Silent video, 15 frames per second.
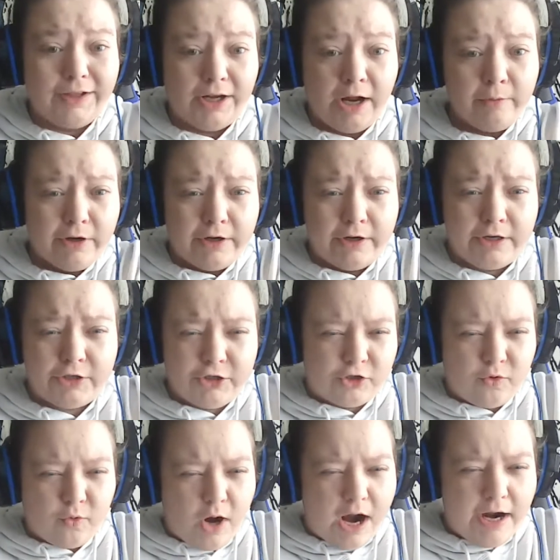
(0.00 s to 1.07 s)
I'm going to
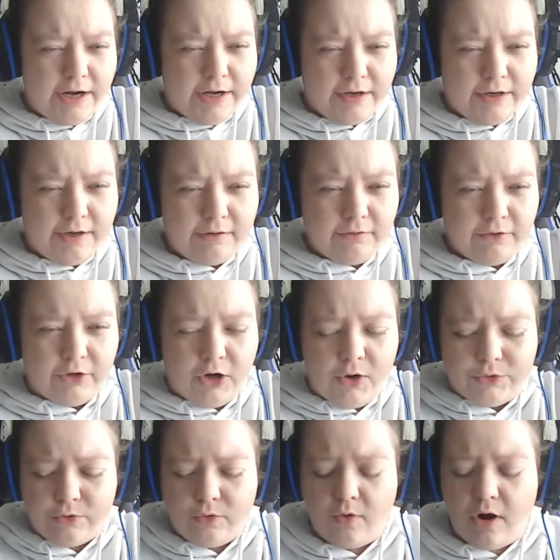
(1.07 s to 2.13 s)
try to
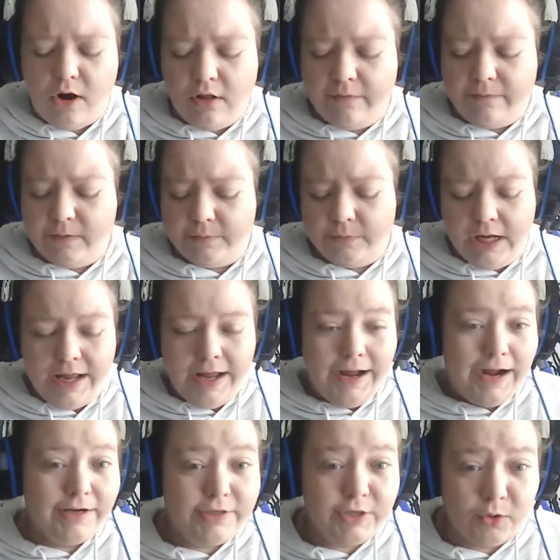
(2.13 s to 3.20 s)
go through all of them.
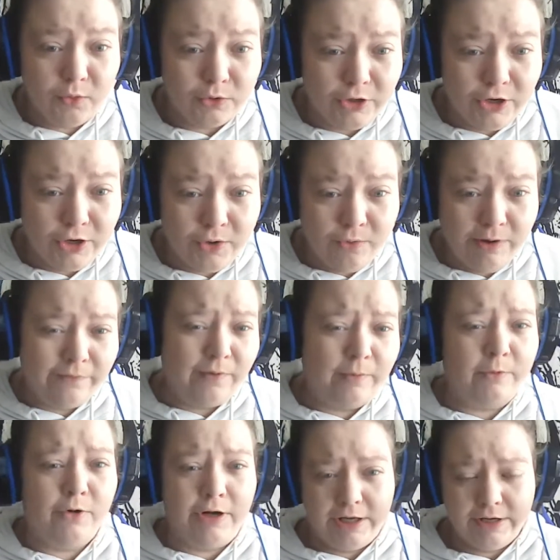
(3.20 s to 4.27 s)
I don't know if
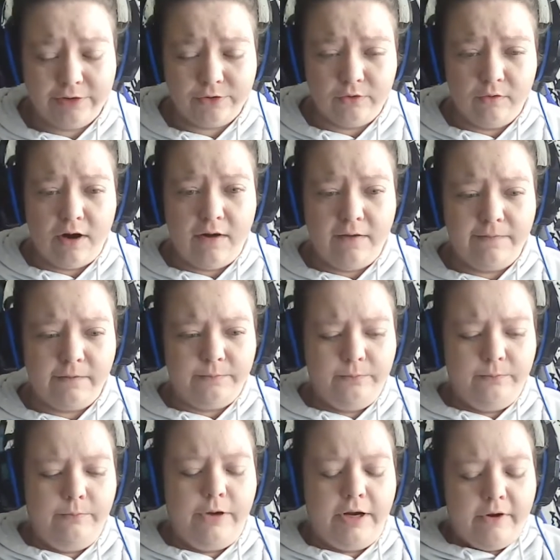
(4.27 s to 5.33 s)
I'm going to get through all of
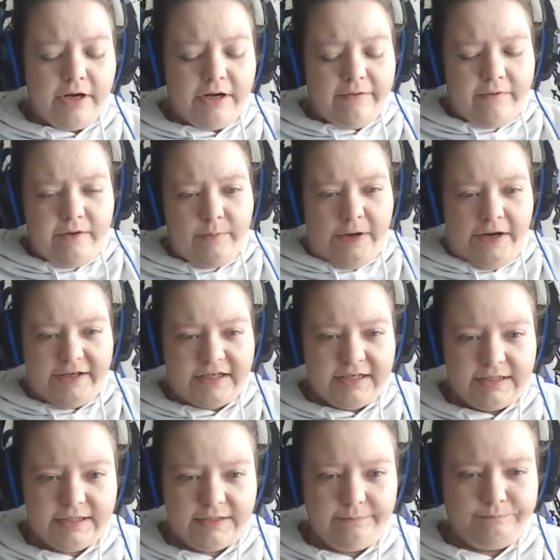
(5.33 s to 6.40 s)
them, but I'm going to give you the
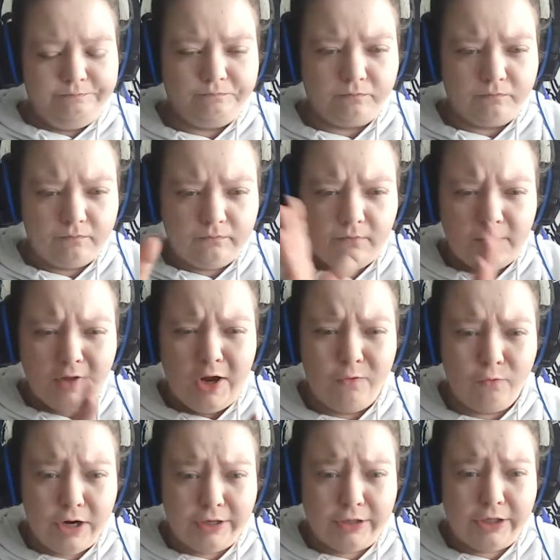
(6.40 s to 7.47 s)
basis
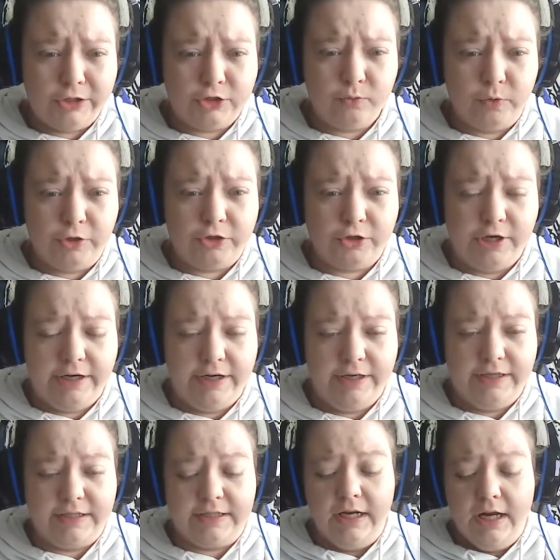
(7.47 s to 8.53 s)
of what Kitchen Witchery
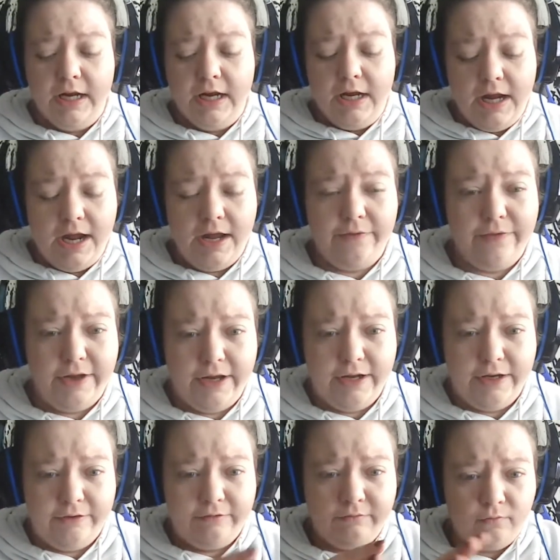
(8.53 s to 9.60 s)
is, and
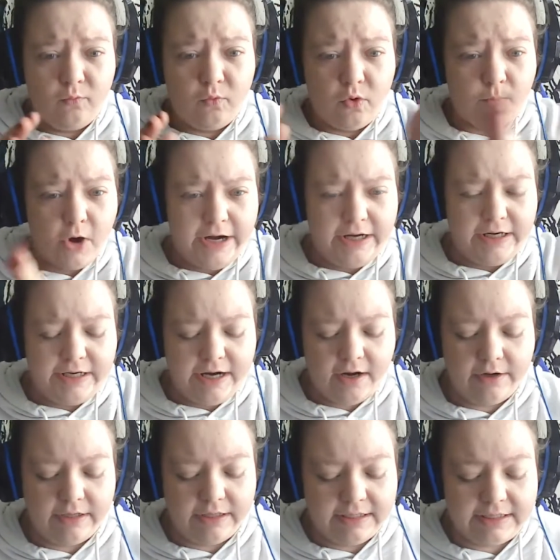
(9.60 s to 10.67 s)
then we'll break it
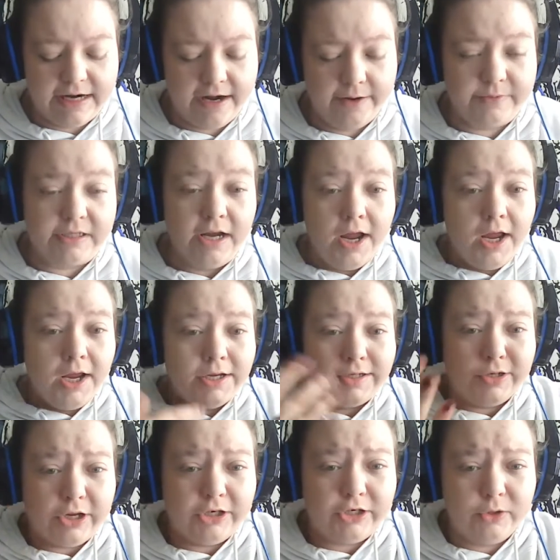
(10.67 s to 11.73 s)
down into steps.
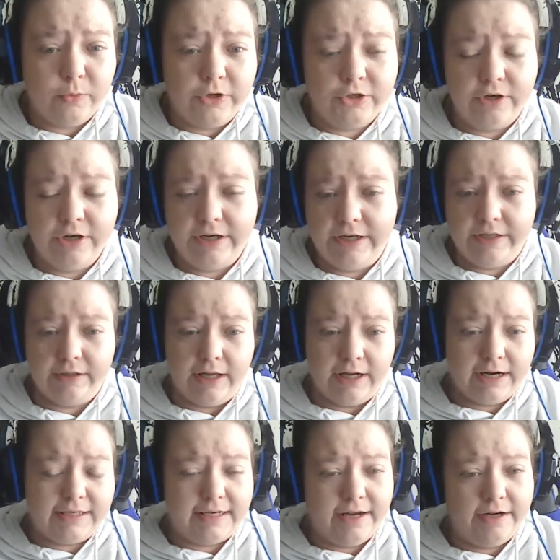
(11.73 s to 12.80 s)
So Kitchen Witchery,
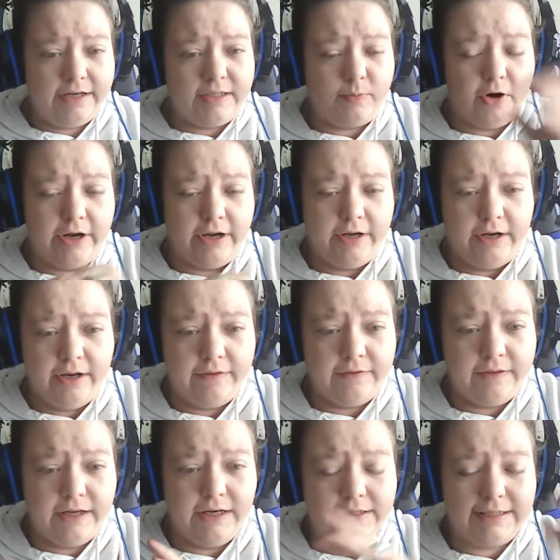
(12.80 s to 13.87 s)
like I said, is bringing in
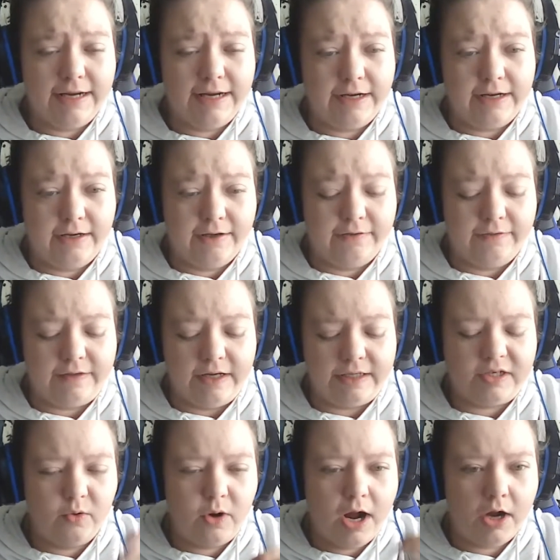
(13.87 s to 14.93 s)
things, taking in
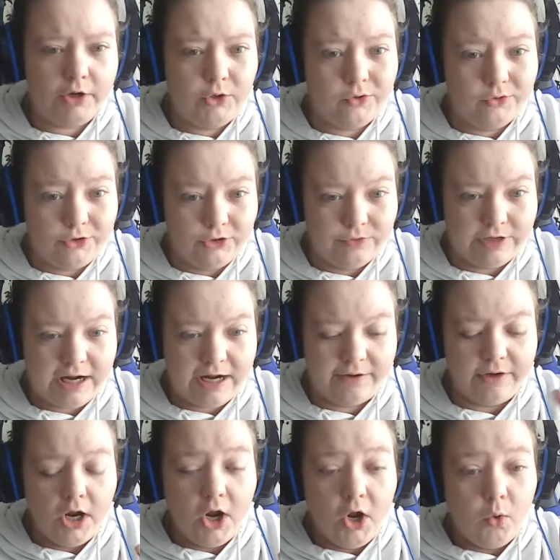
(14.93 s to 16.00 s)
things. So how do you do that?
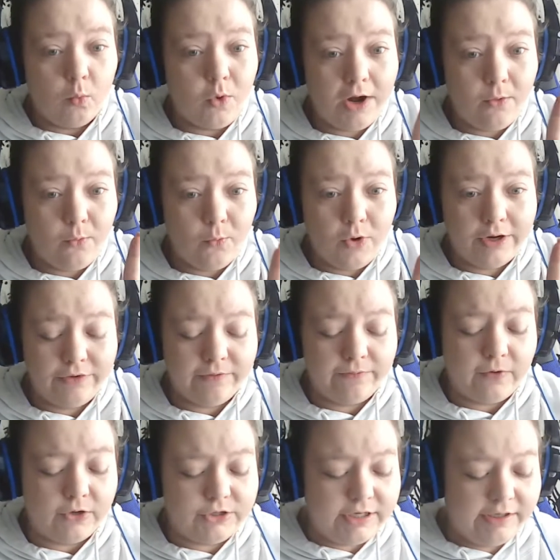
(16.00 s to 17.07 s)
Well, one of the
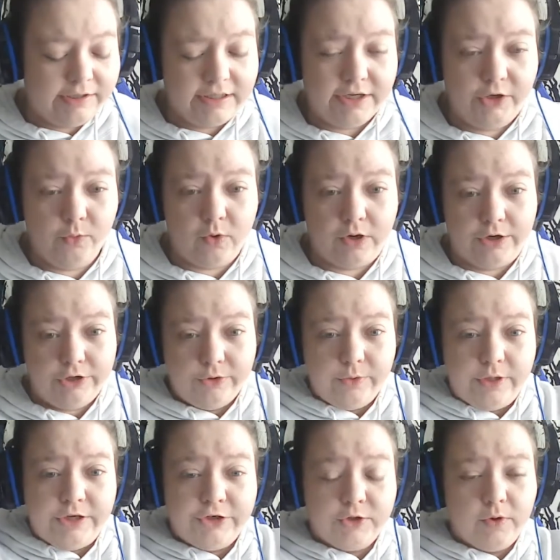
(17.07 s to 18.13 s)
first things that you want to do
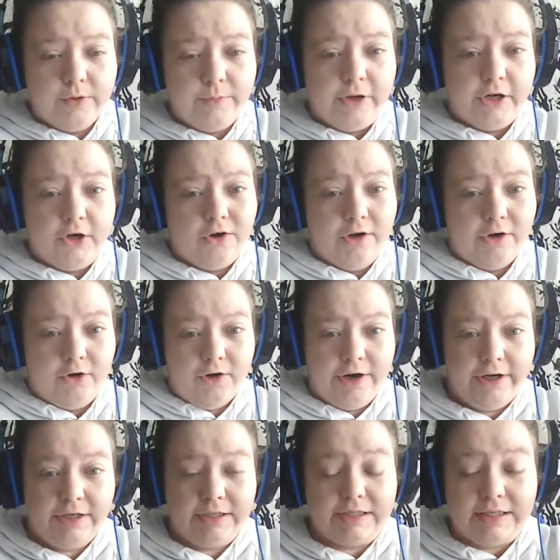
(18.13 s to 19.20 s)
is you want to pick your
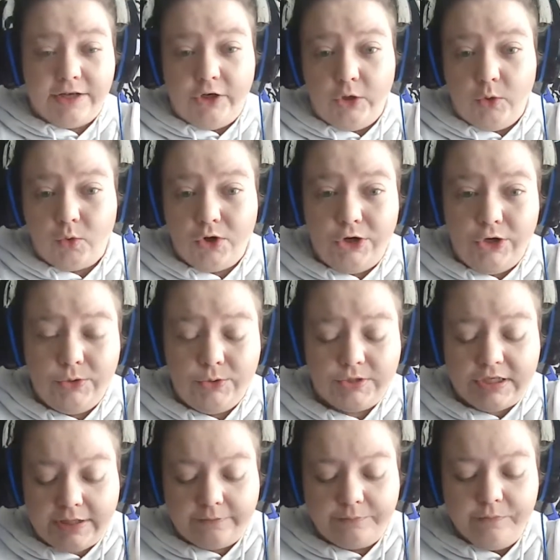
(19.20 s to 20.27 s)
ingredients that you were
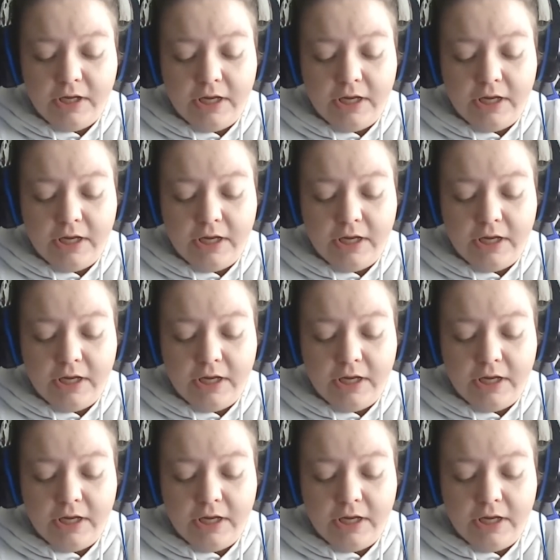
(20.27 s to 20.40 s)
using.